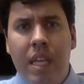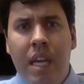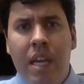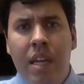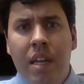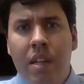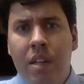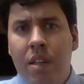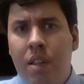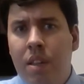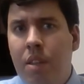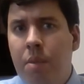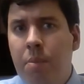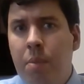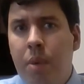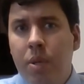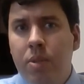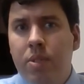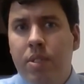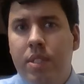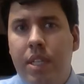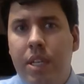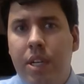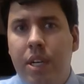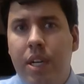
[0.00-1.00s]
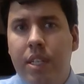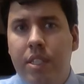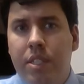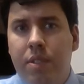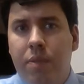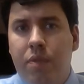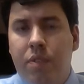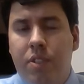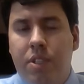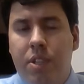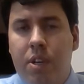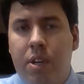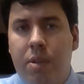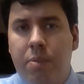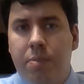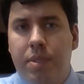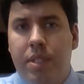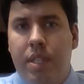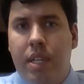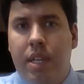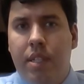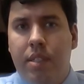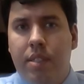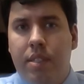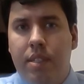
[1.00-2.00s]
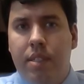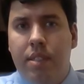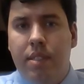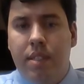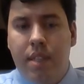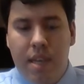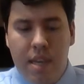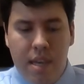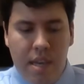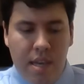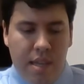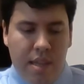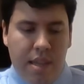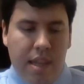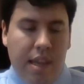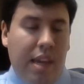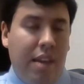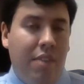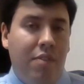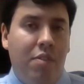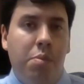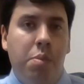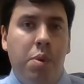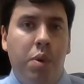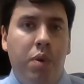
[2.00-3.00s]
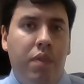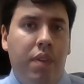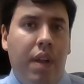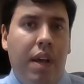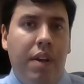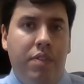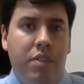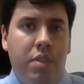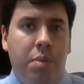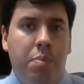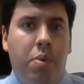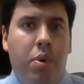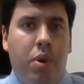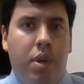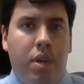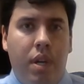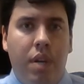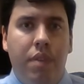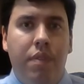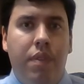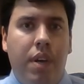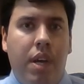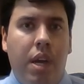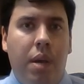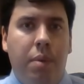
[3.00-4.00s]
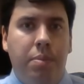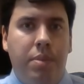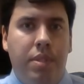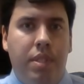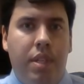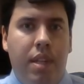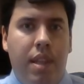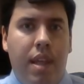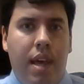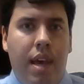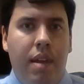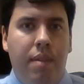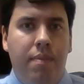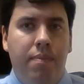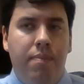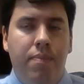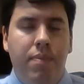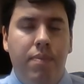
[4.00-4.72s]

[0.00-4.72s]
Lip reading: And in the most serious of circumstances, they can remove life support if it comes to that.